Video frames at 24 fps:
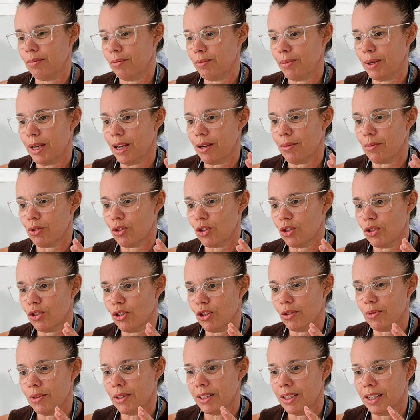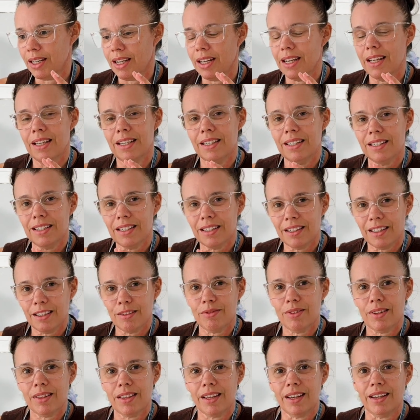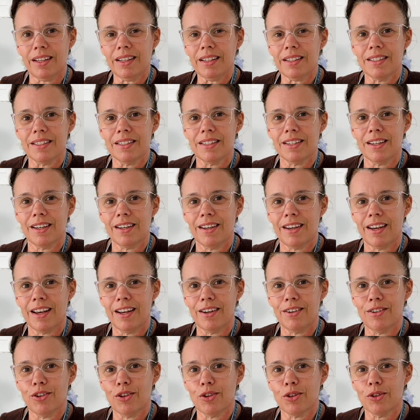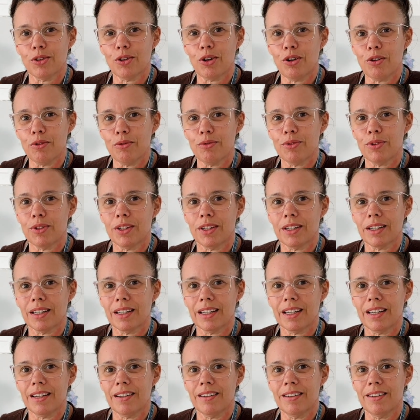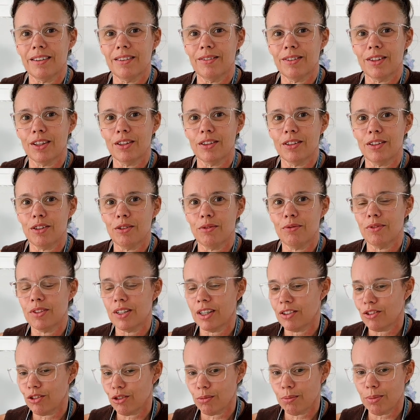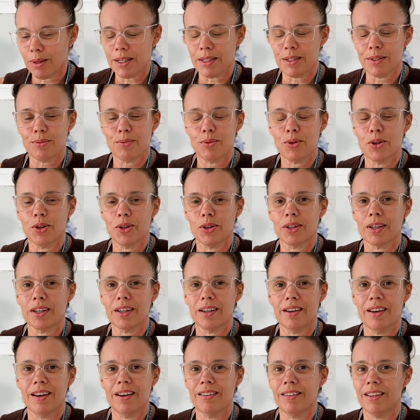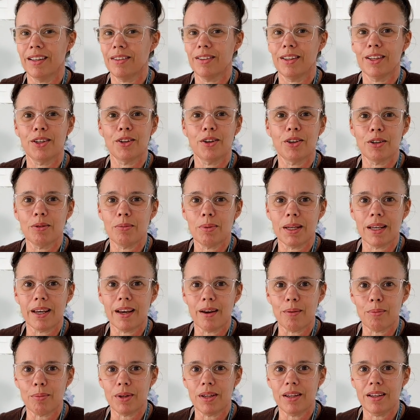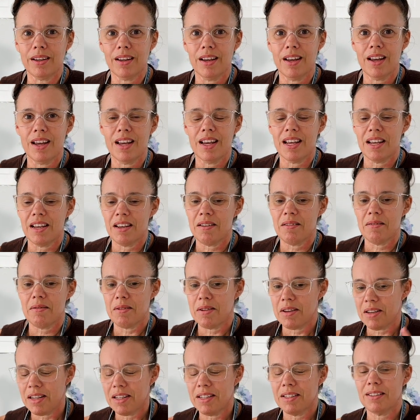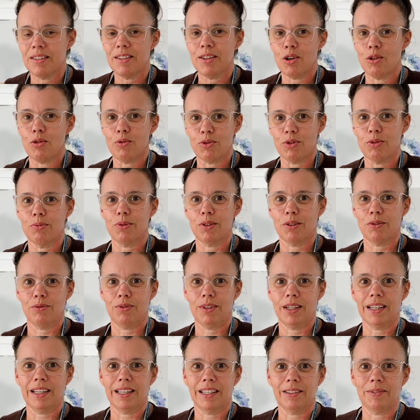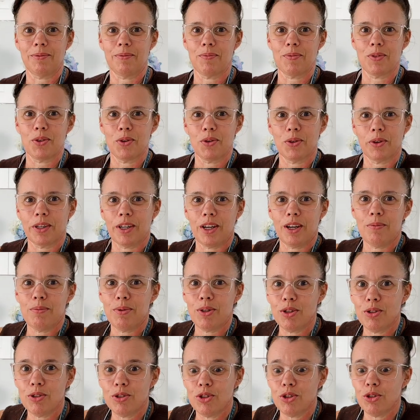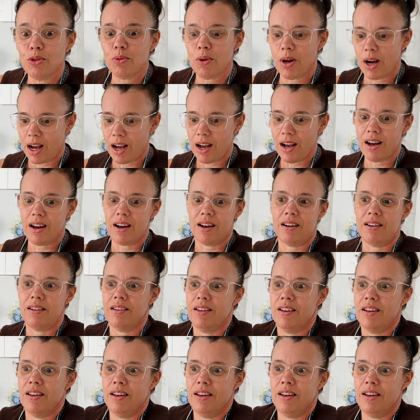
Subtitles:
be able to go and deliver that and know confidently that you've done your best work and that they're going to be happy is the ultimate feeling. Okay, because you are